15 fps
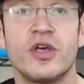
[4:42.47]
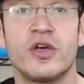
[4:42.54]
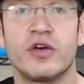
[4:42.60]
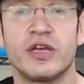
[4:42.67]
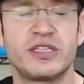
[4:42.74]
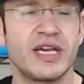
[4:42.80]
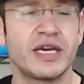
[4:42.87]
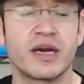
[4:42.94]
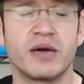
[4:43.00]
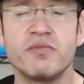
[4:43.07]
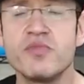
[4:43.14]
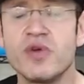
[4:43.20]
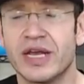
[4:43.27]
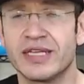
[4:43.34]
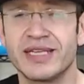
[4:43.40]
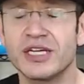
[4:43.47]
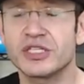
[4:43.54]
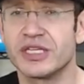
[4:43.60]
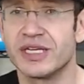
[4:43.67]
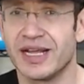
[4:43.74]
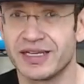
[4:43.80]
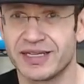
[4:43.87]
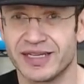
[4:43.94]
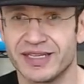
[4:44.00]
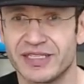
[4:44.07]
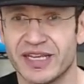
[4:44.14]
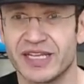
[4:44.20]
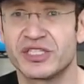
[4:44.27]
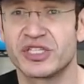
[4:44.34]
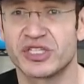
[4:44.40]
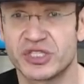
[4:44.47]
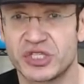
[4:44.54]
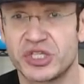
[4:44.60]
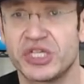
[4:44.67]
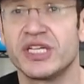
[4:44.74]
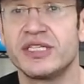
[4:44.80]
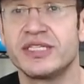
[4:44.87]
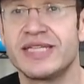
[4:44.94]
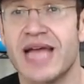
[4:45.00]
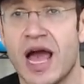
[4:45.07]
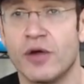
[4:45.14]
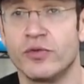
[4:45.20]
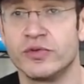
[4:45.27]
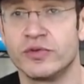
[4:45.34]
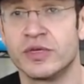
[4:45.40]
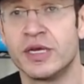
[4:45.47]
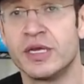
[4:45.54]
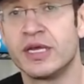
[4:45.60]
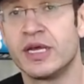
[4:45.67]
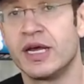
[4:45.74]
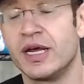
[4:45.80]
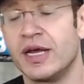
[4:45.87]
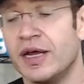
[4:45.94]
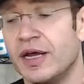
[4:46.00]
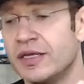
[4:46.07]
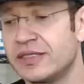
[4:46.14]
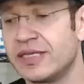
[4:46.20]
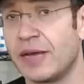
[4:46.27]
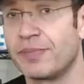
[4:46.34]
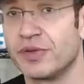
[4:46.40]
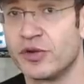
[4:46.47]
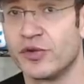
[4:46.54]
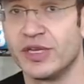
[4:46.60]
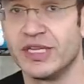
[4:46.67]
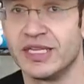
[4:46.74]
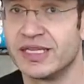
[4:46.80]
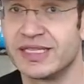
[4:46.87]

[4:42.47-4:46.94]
It's a chill down type ingredient.